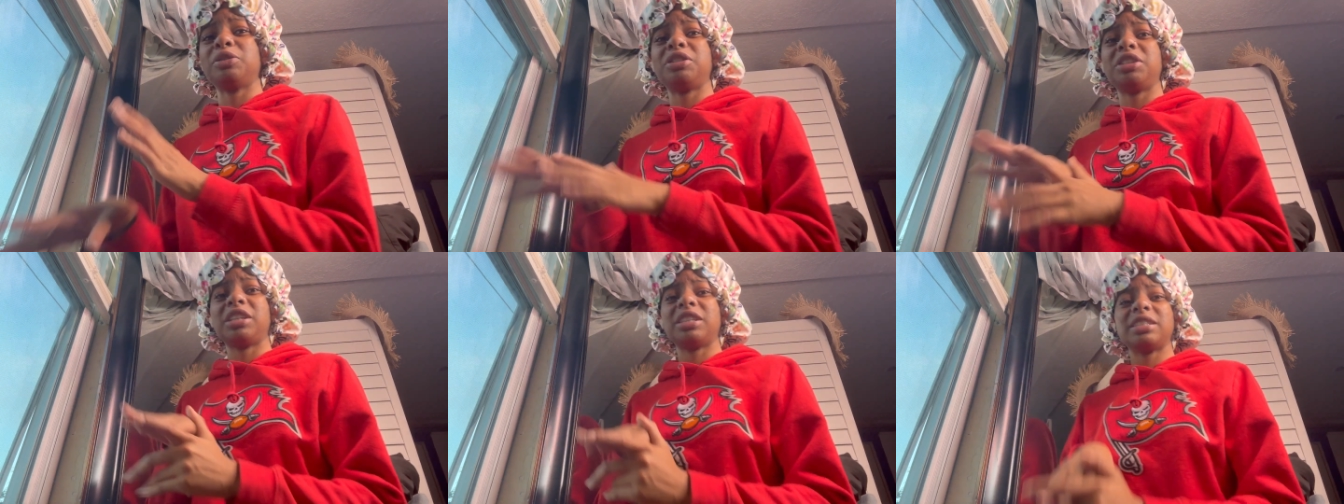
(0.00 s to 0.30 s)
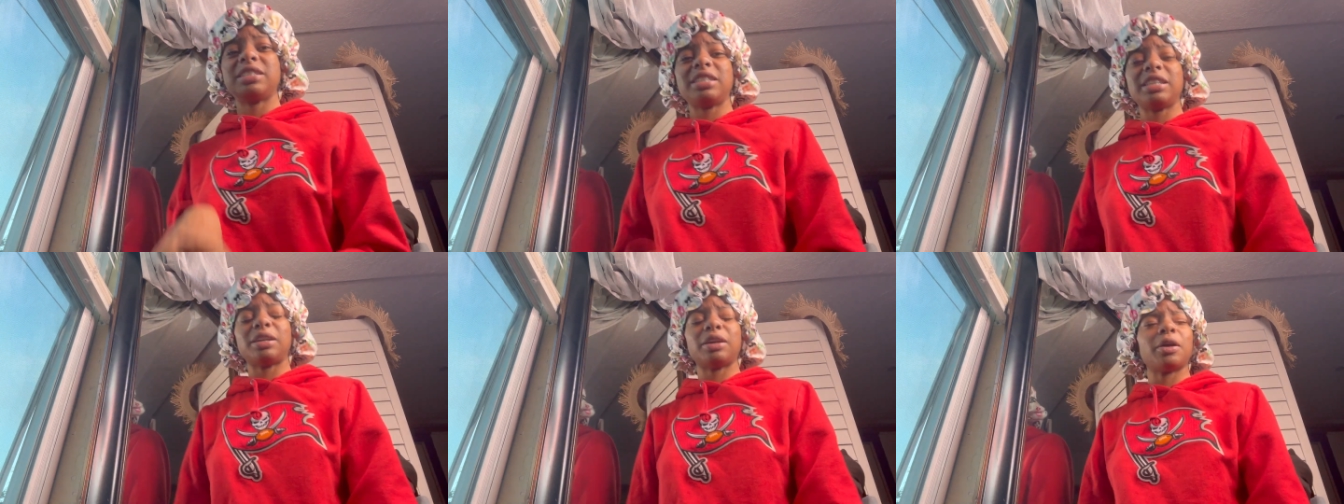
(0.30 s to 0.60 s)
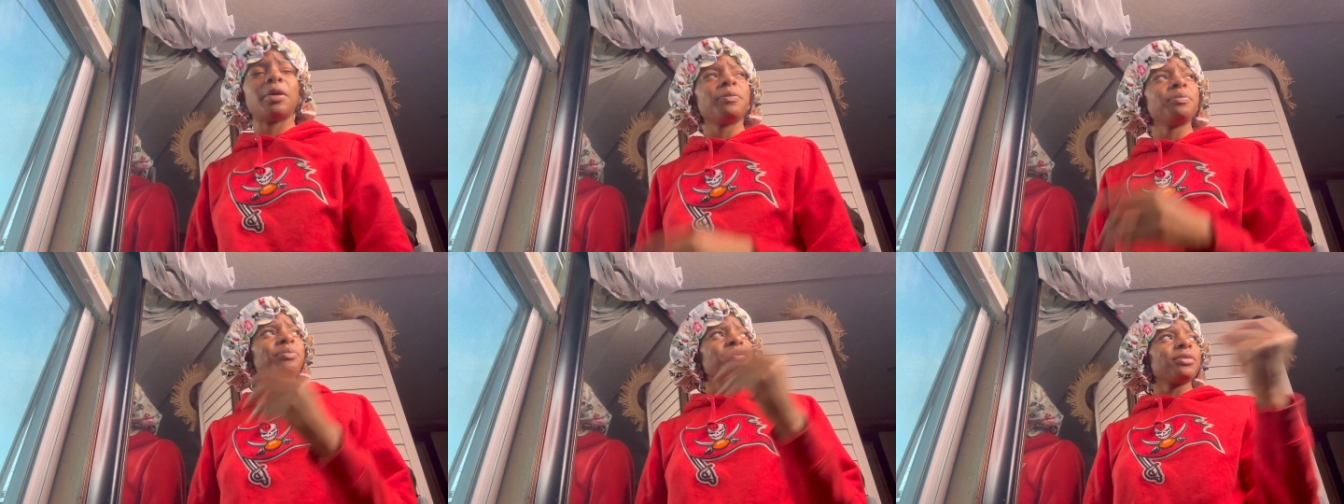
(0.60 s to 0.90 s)
she can see
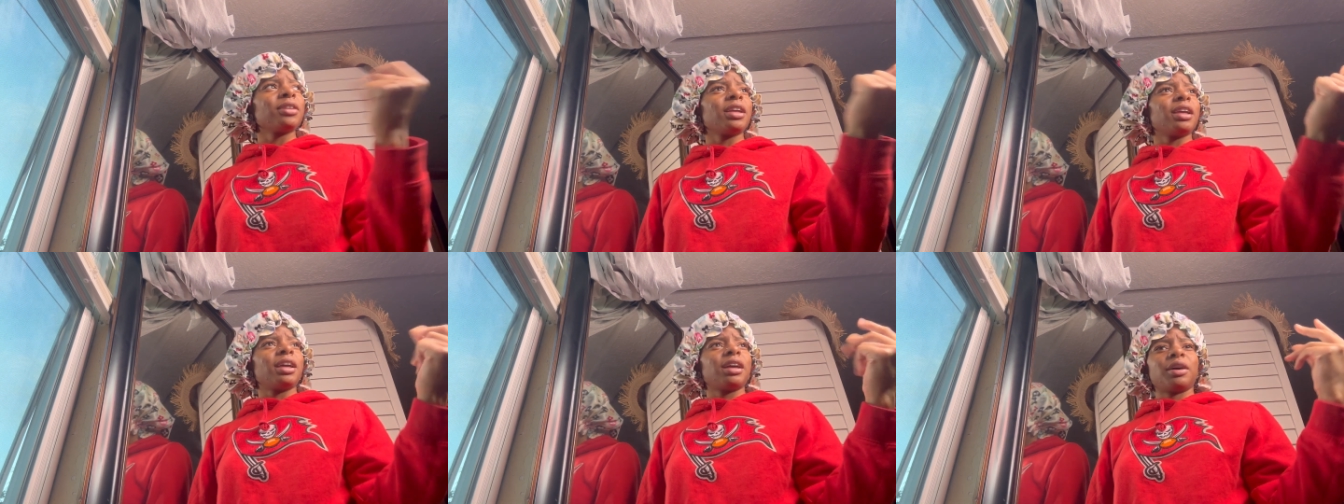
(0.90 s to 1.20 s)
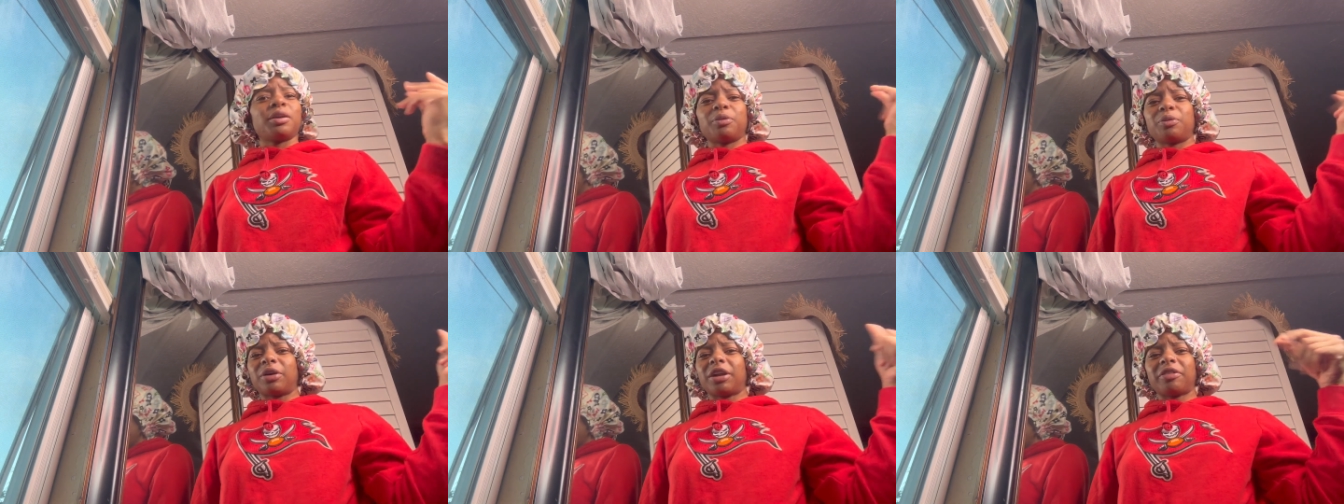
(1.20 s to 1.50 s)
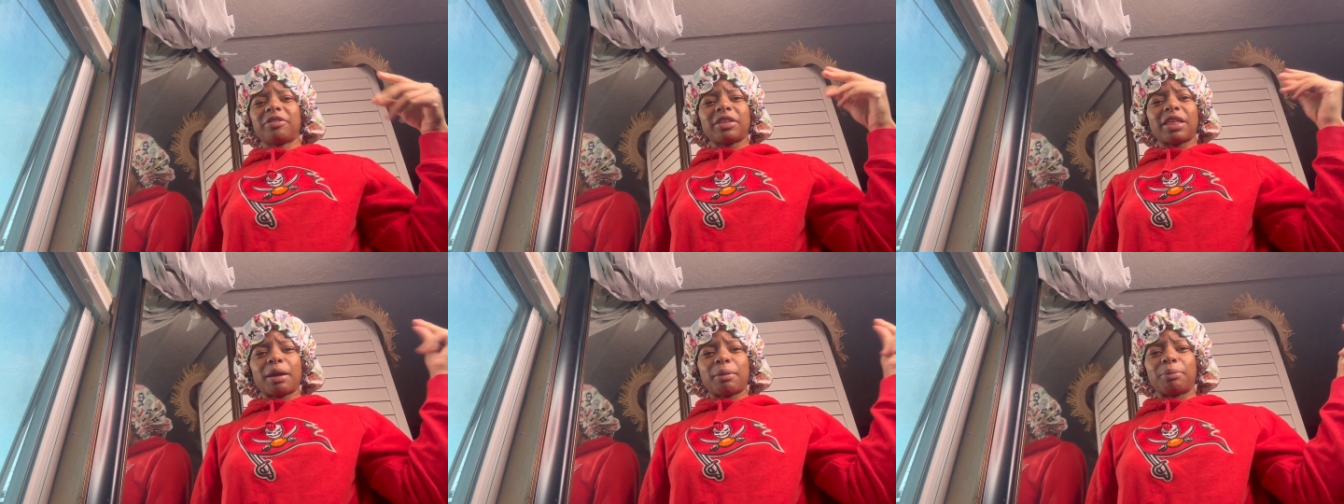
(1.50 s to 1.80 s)

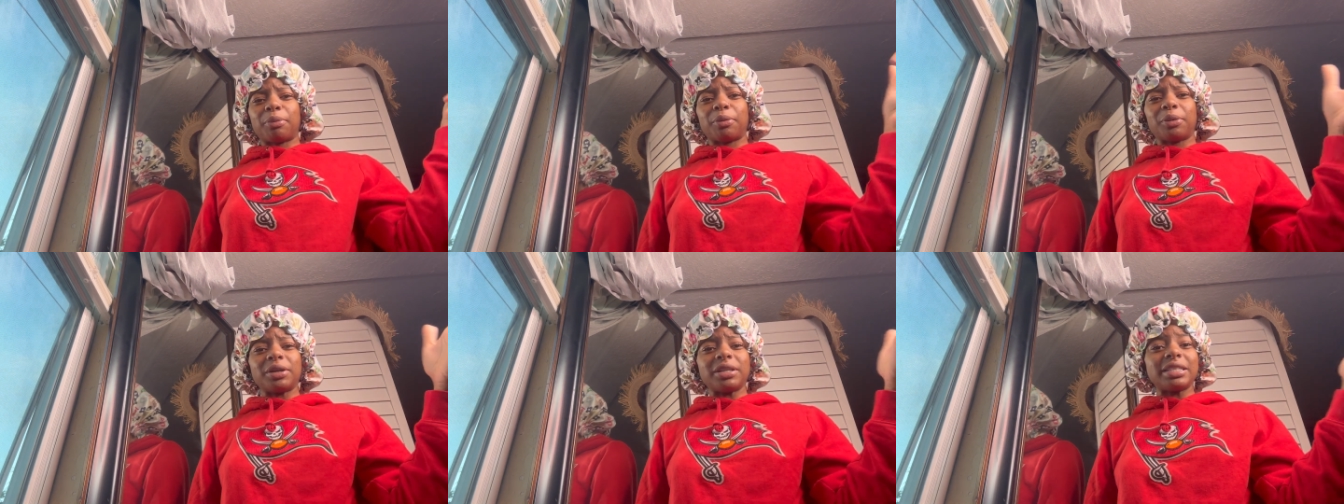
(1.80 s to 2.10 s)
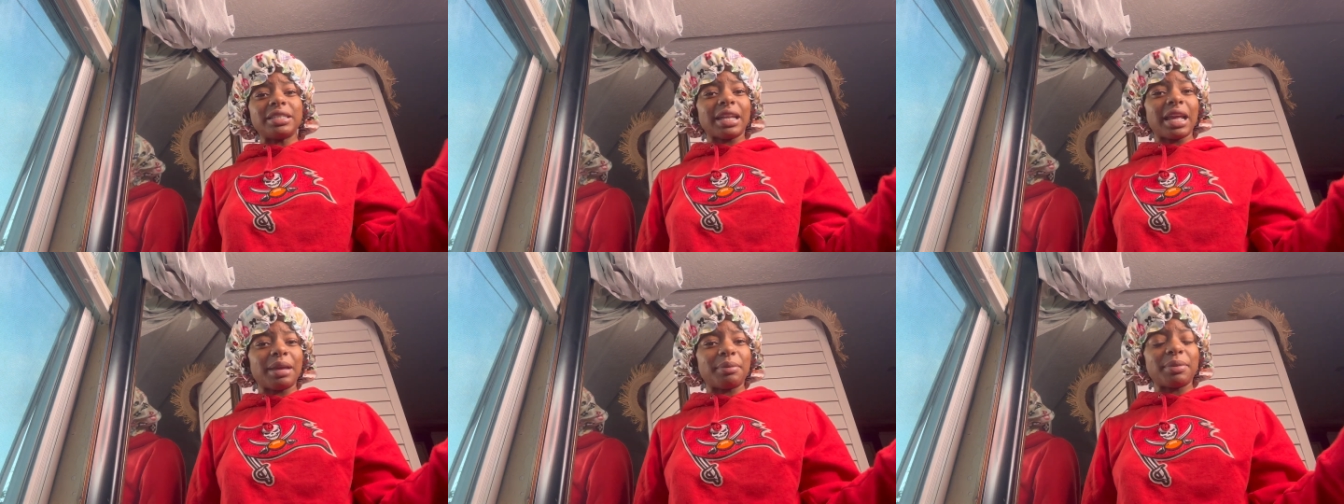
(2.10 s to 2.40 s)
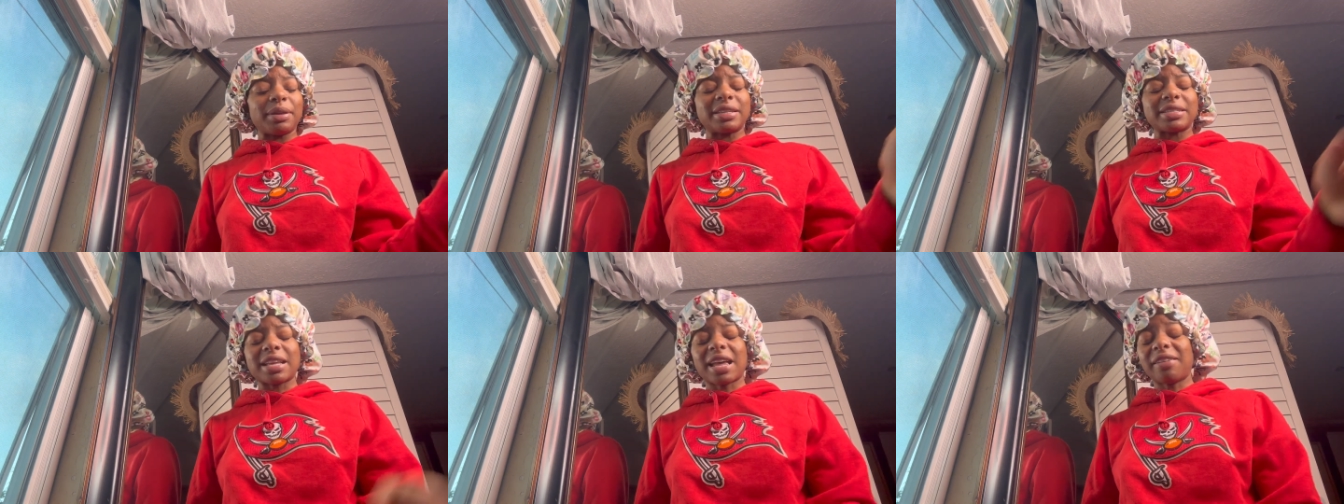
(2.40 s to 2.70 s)
whatever that boy's name
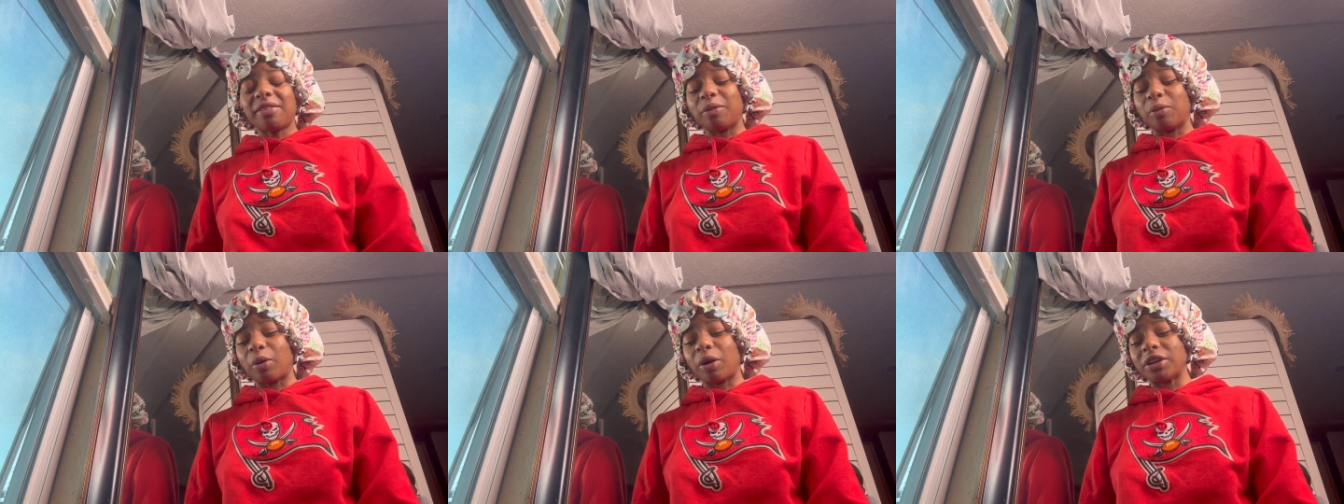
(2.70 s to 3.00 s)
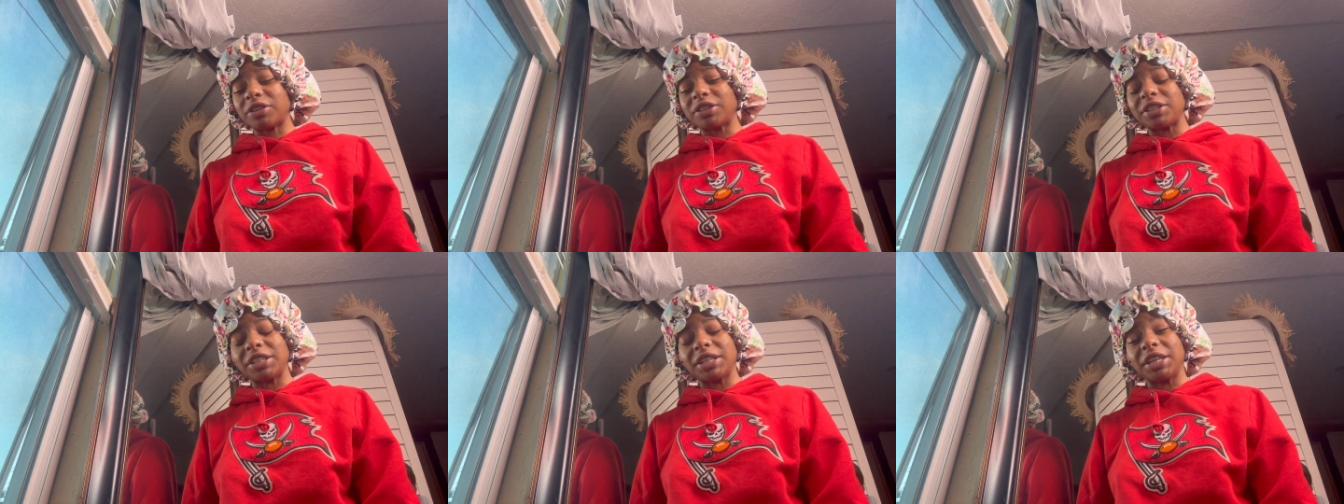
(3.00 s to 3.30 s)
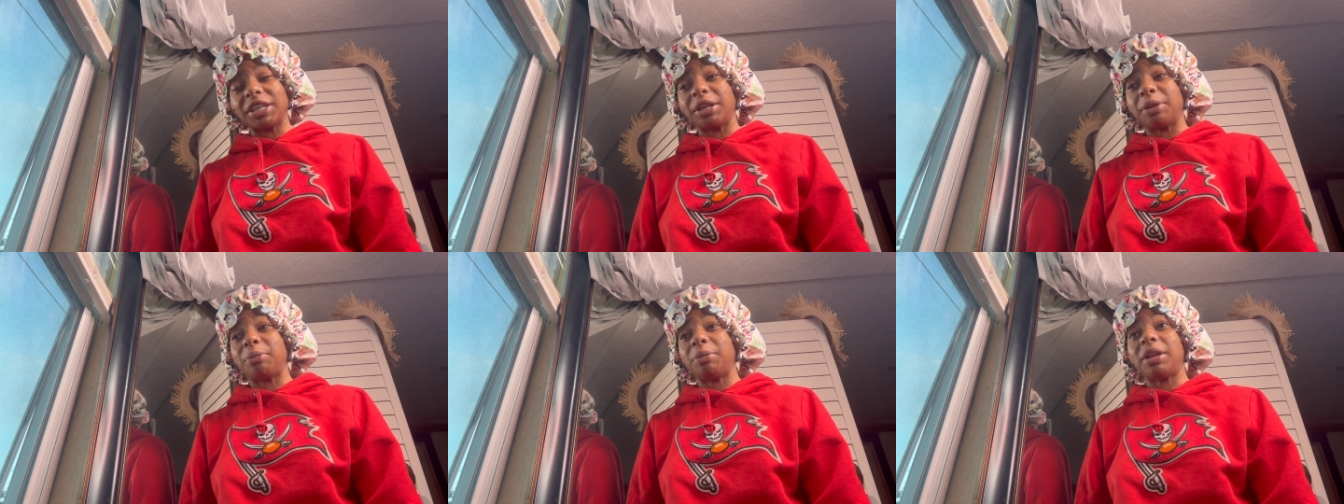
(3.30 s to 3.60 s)
is. I haven't watched it
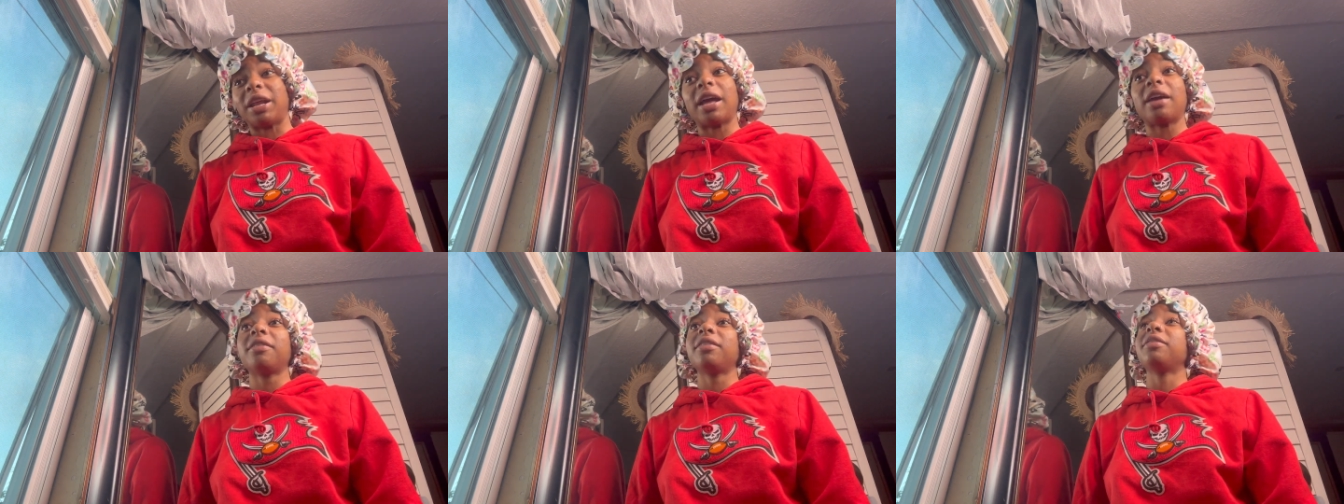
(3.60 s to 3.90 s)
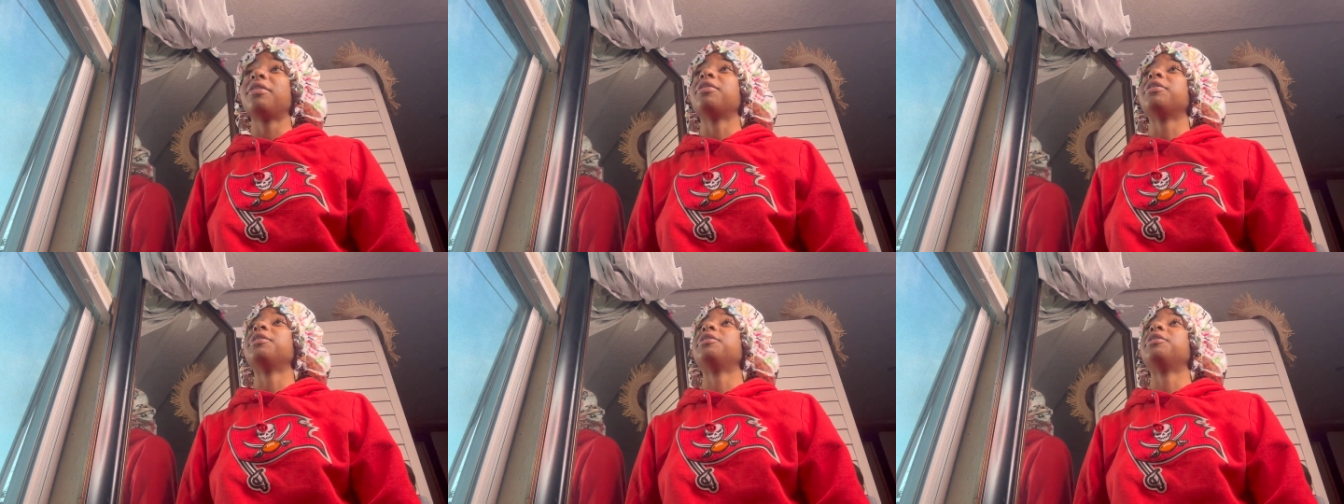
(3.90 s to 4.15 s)
in a minute. I haven't even